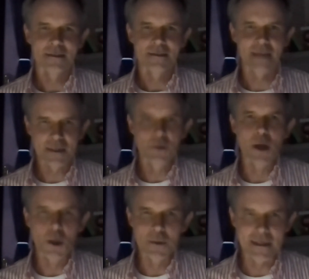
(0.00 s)
then you
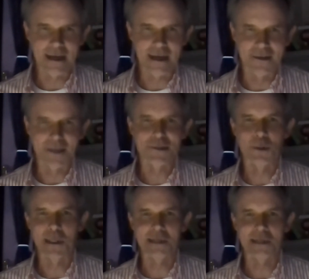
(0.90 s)
know that they are not
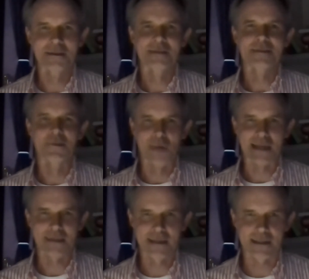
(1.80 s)
doing the
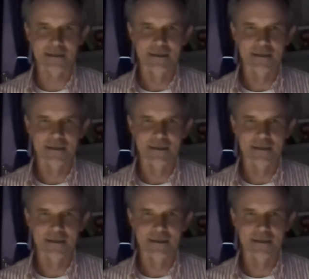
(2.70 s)
right thing.